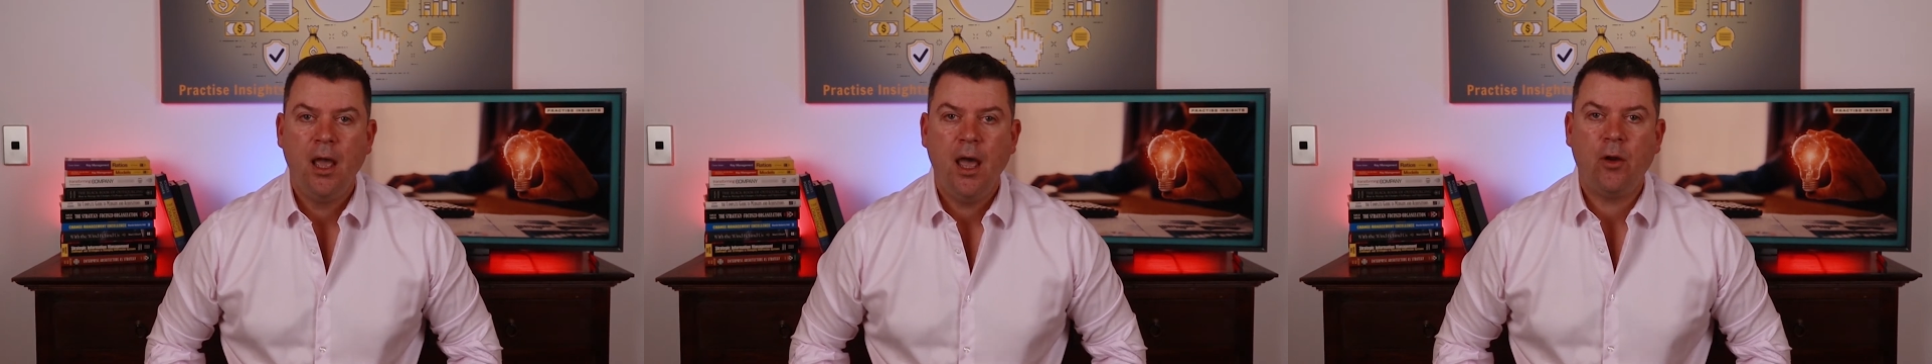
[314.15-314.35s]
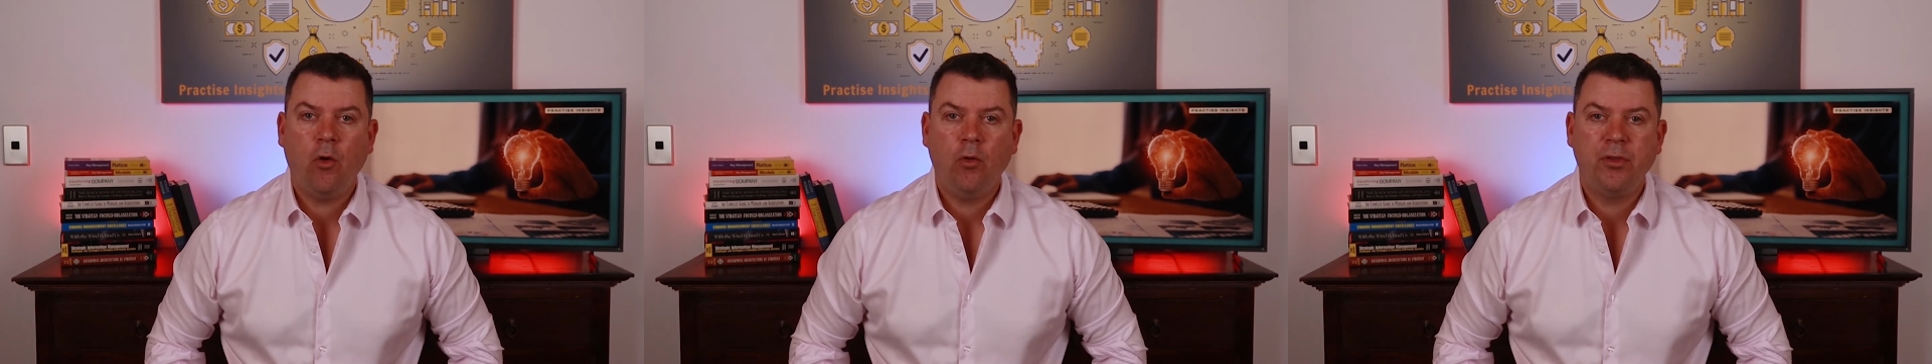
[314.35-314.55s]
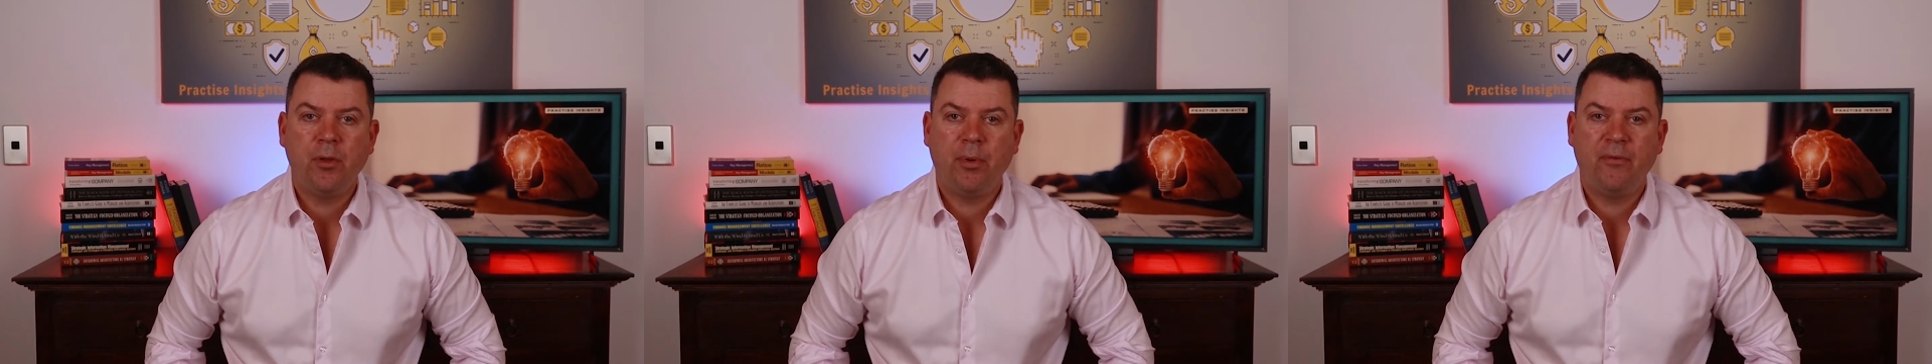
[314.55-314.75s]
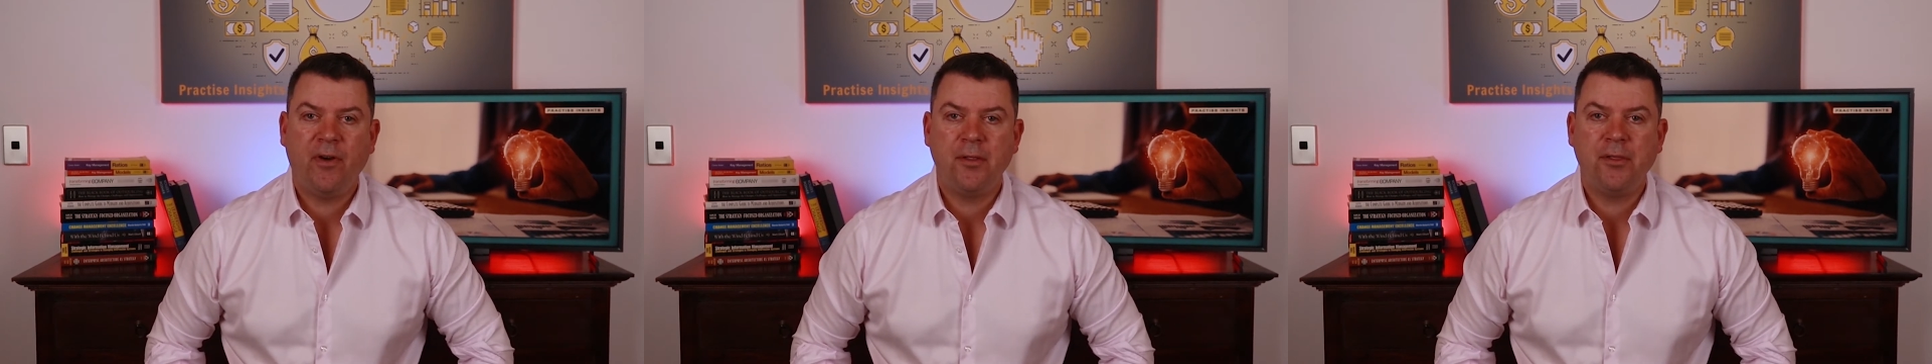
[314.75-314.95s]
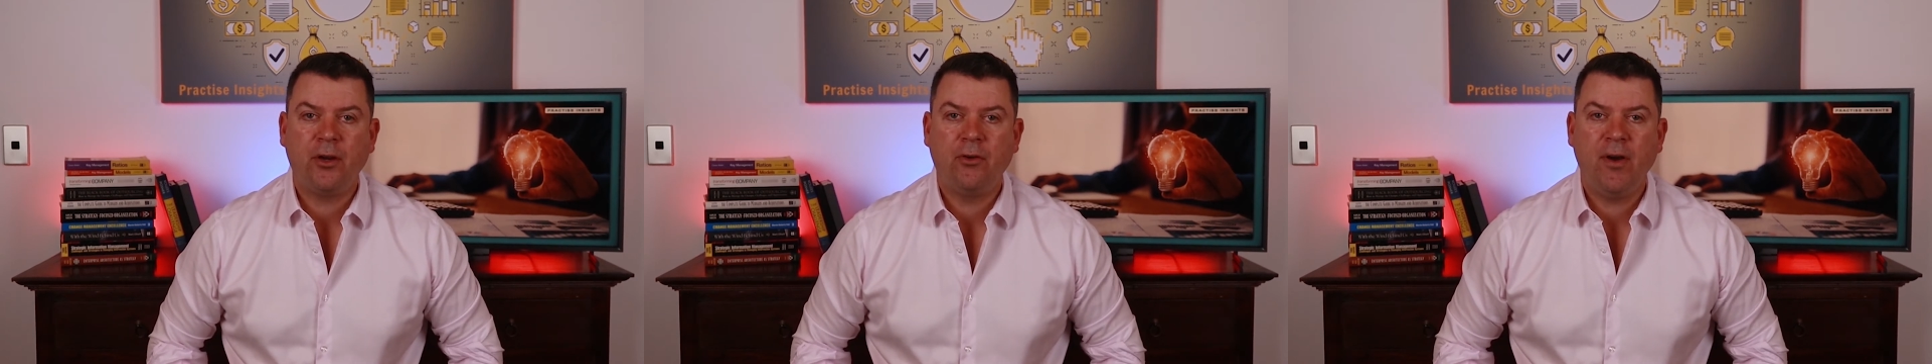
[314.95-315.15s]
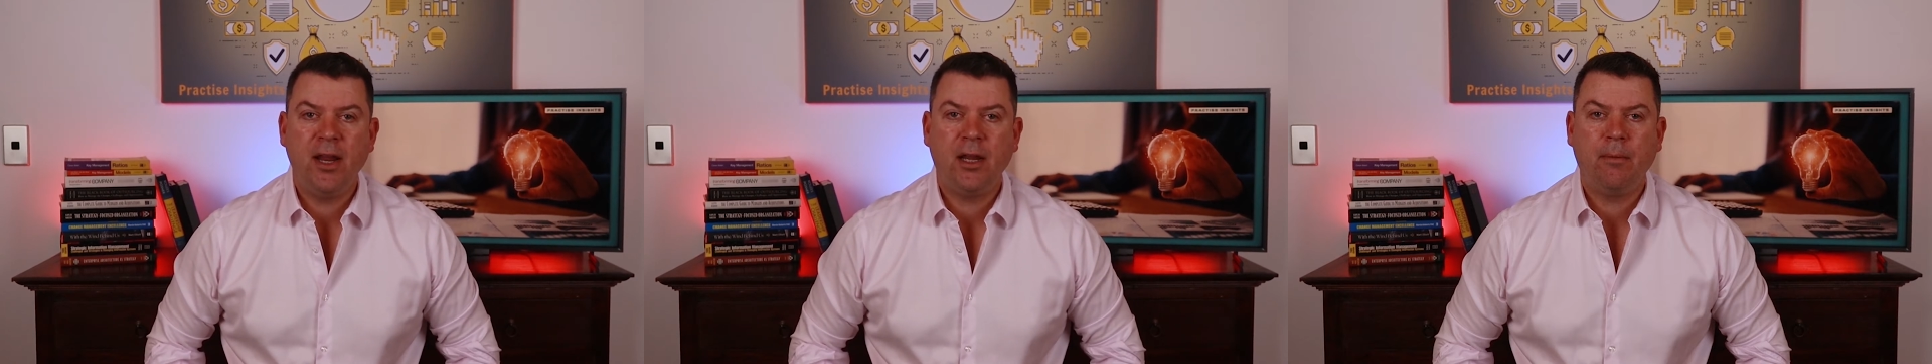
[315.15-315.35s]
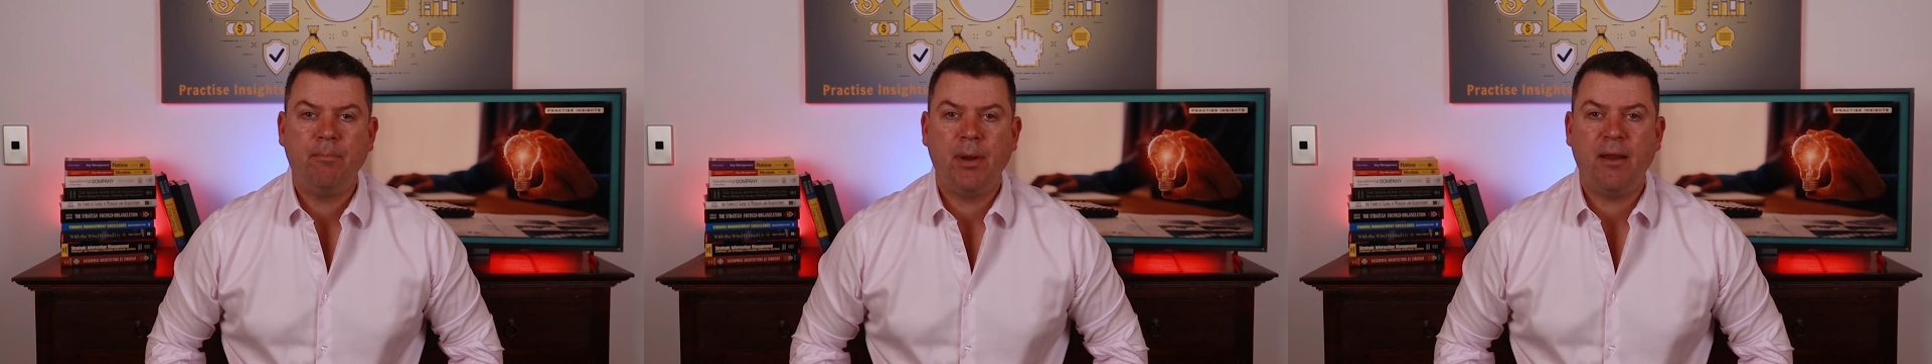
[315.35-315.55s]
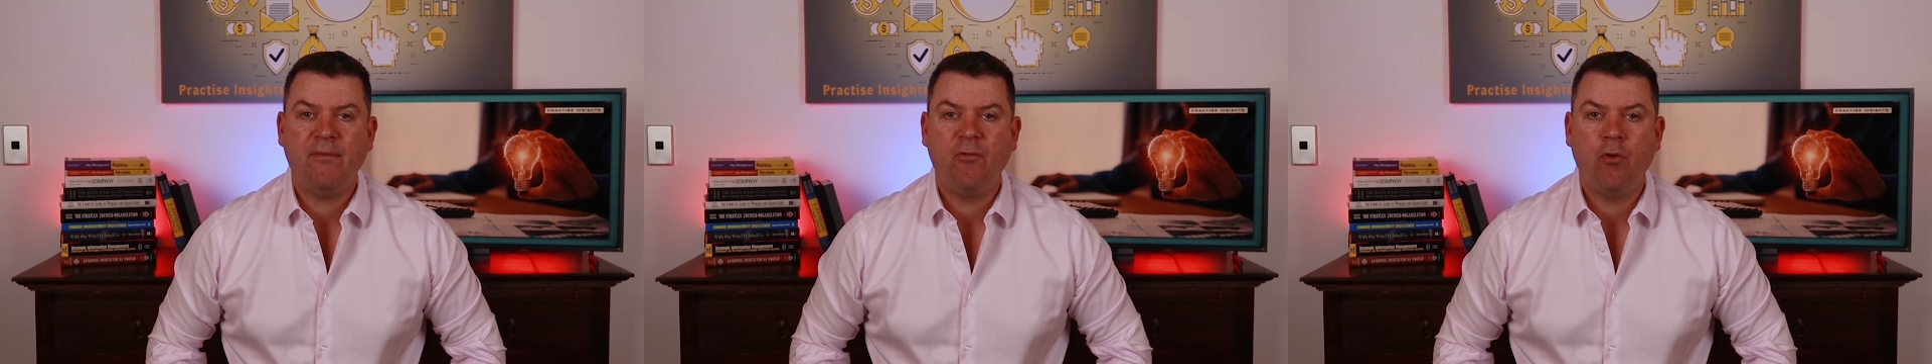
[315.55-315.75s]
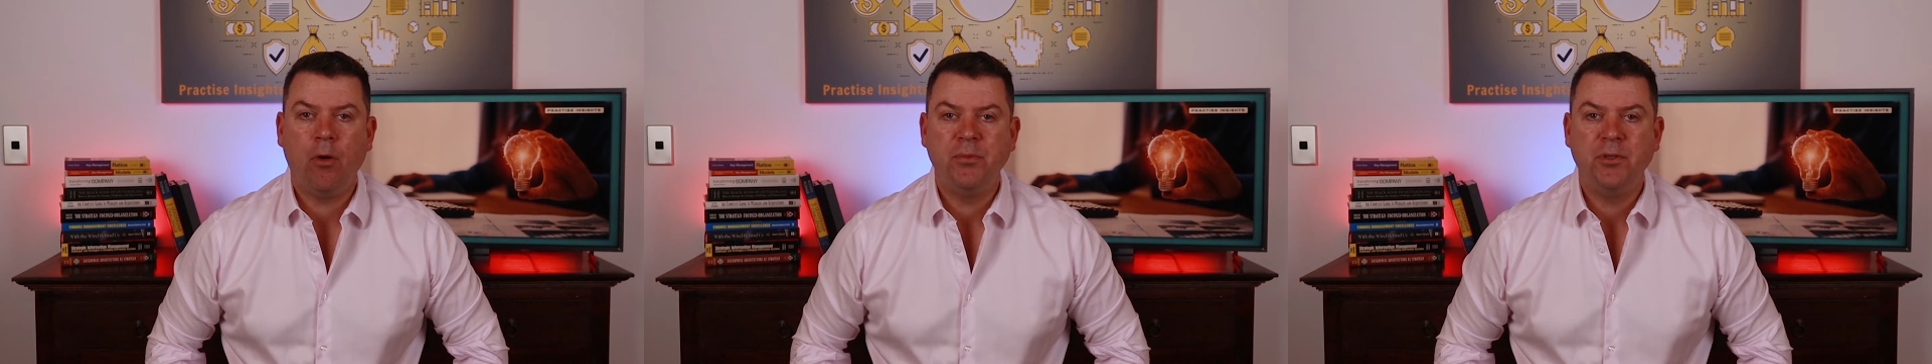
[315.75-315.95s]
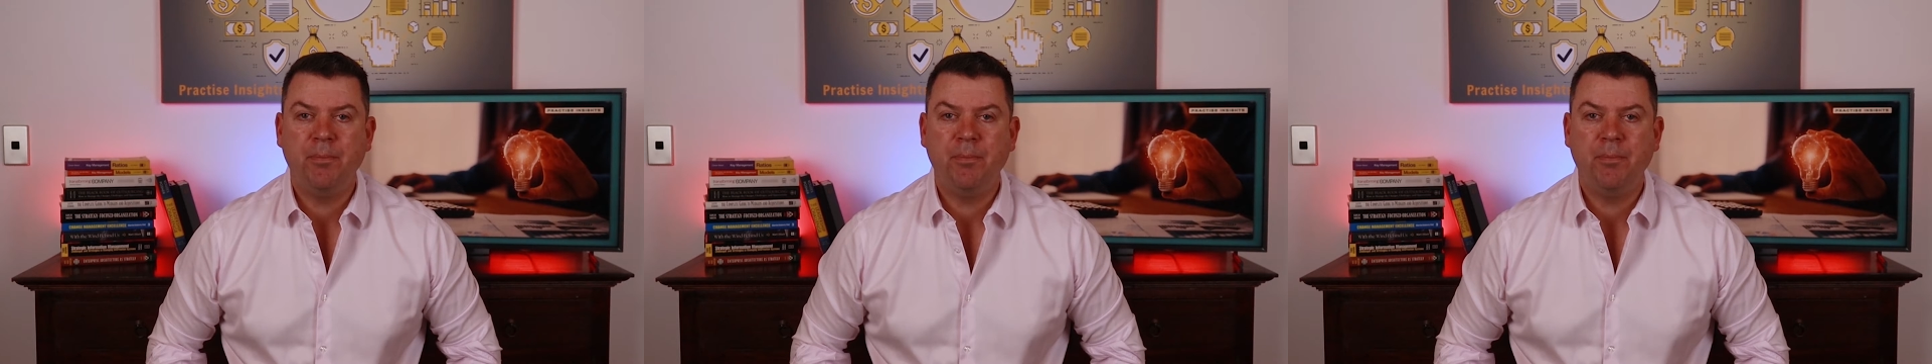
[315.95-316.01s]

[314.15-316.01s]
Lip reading: It also provides a great platform